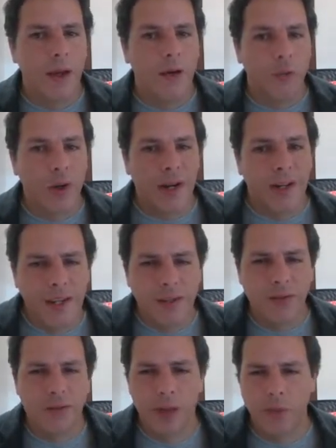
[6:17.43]

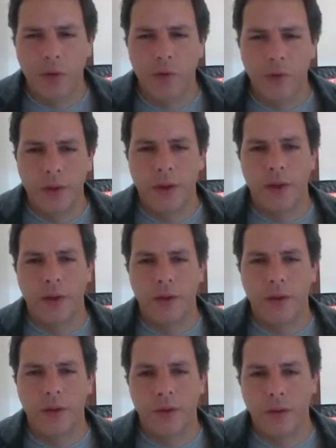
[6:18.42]
release some of
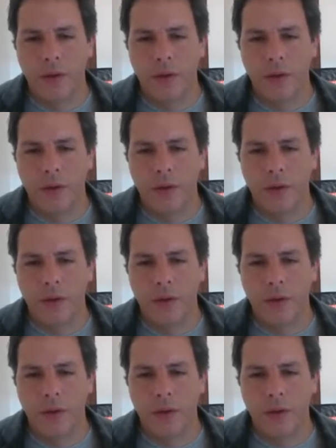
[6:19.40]
the